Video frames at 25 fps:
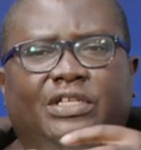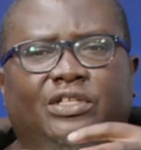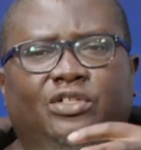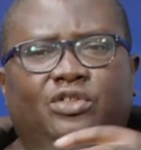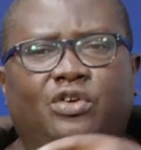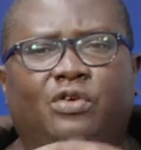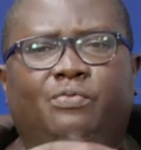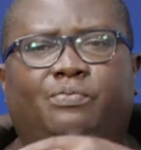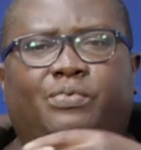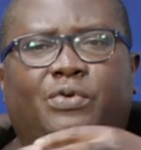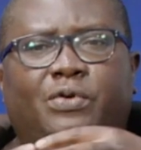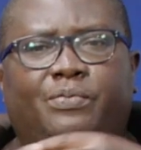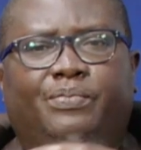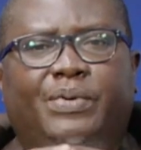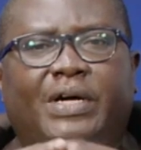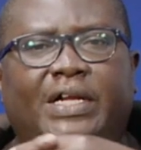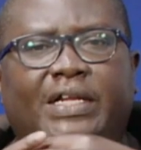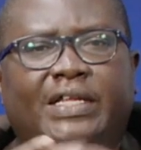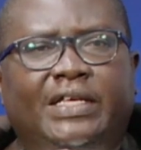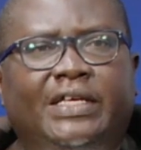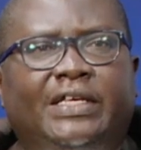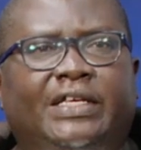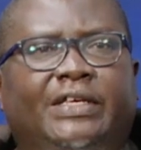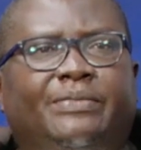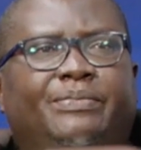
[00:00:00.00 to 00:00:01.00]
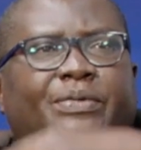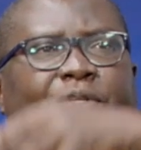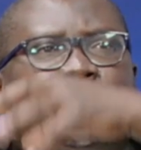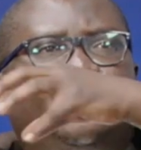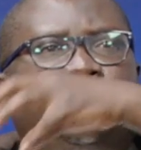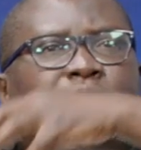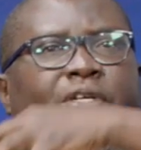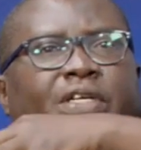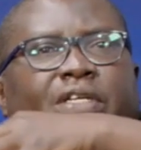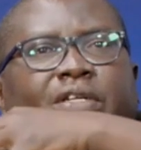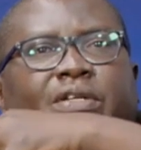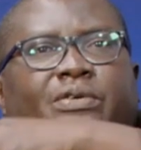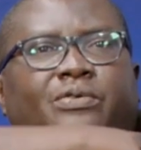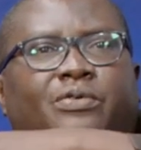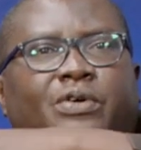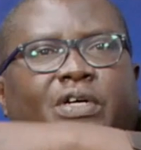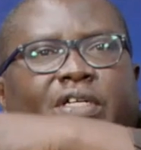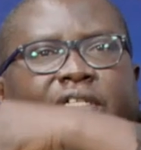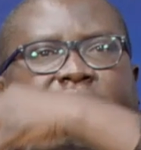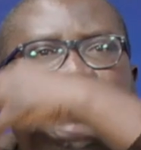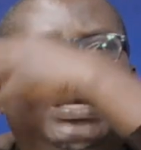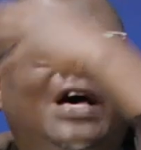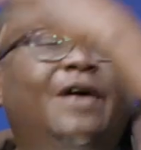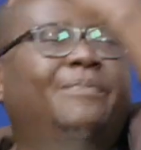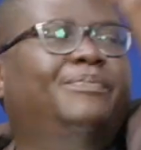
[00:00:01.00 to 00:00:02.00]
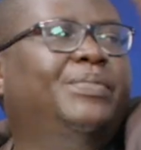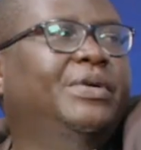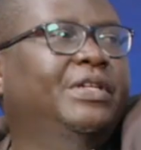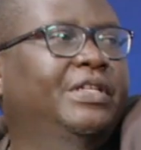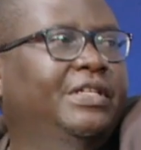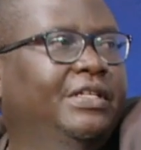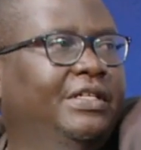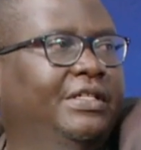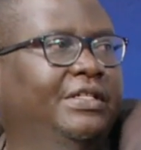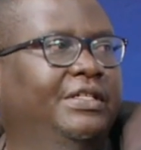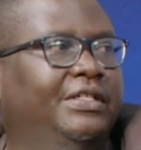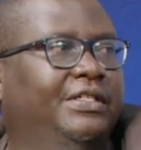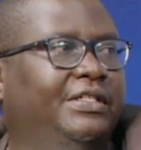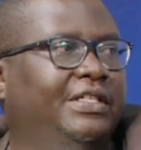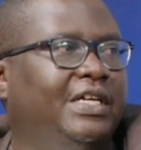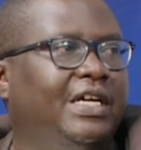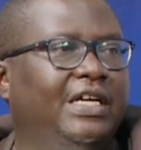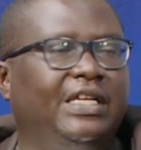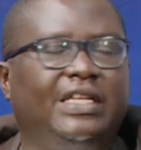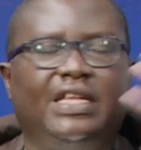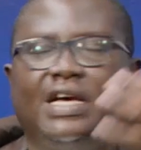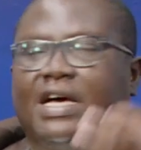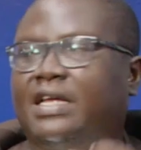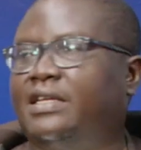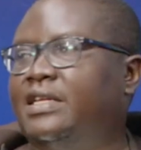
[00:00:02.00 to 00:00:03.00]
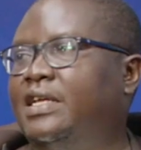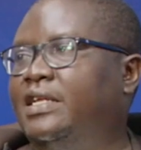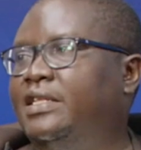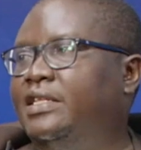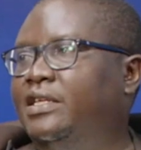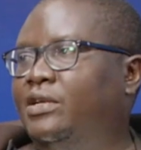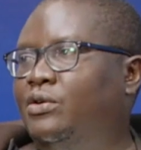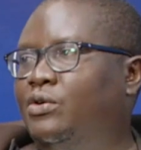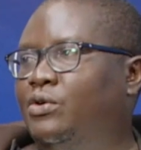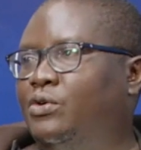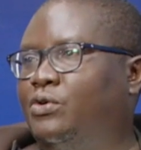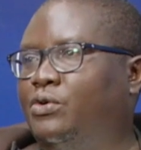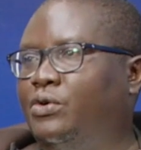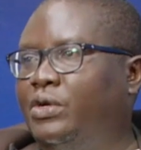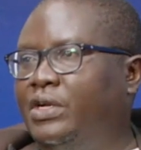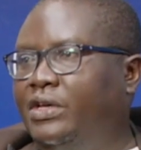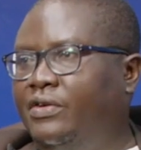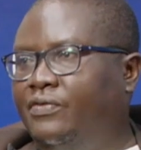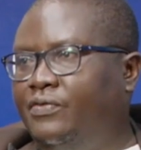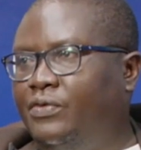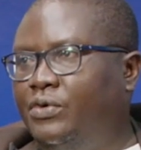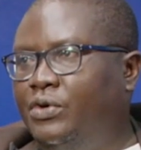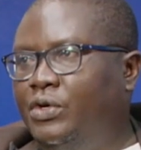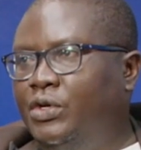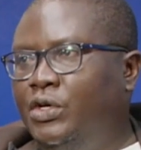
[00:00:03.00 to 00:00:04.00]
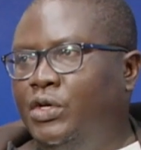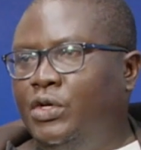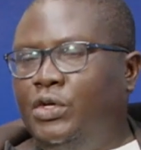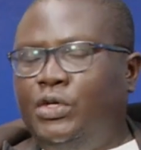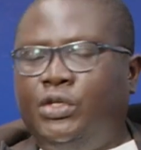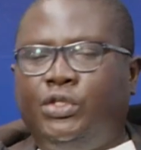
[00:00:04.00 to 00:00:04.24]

there's no proper link between what's happening this side and at the local level.